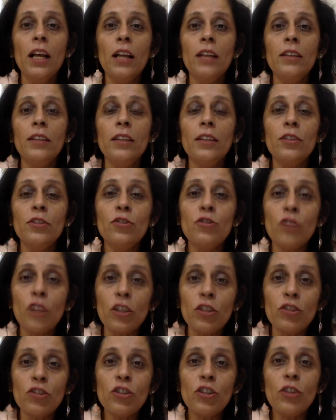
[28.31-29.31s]
the
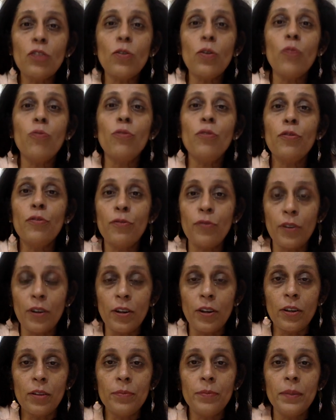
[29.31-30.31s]
structure of a
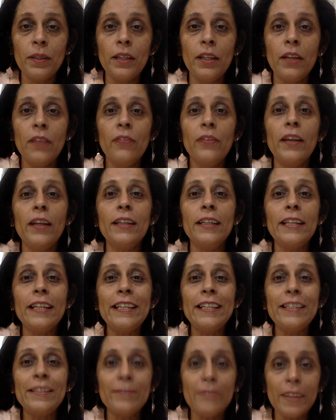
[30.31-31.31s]
firm that
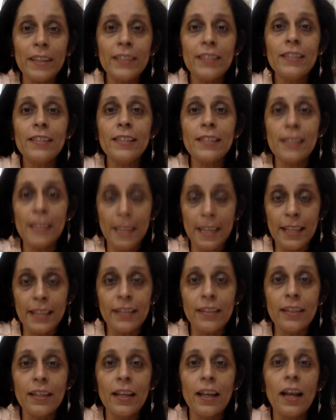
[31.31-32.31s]
invests
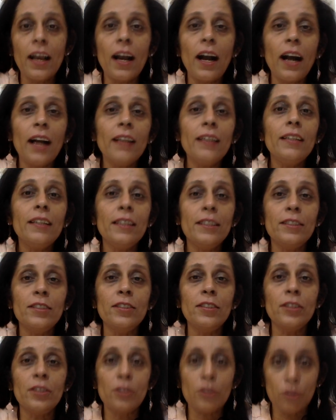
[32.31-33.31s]
in
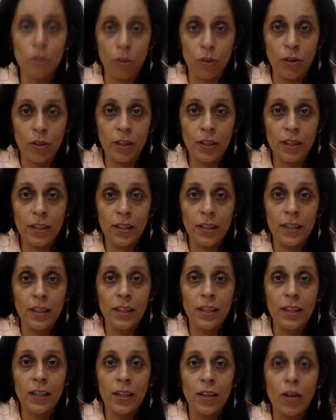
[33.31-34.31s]
unlisted stock
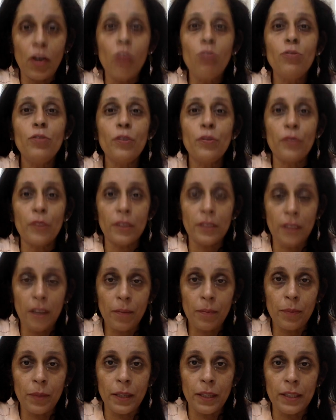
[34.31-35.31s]
of different
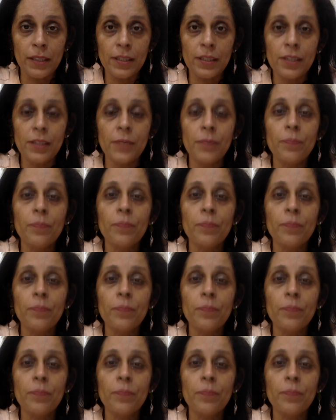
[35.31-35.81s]
companies.